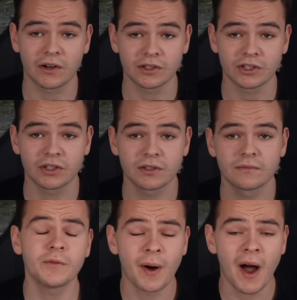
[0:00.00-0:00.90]
large.
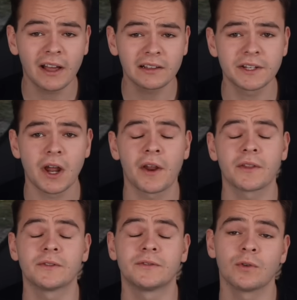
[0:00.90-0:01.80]
One pilot
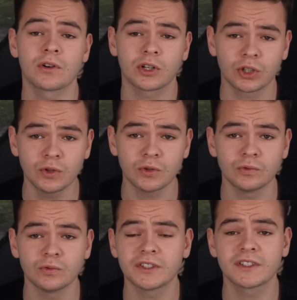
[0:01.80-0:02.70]
out of the four
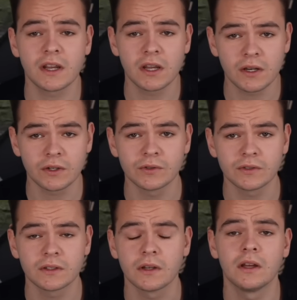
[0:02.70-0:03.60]
crew was killed,
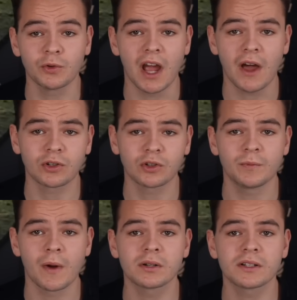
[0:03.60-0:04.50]
and with the three other crew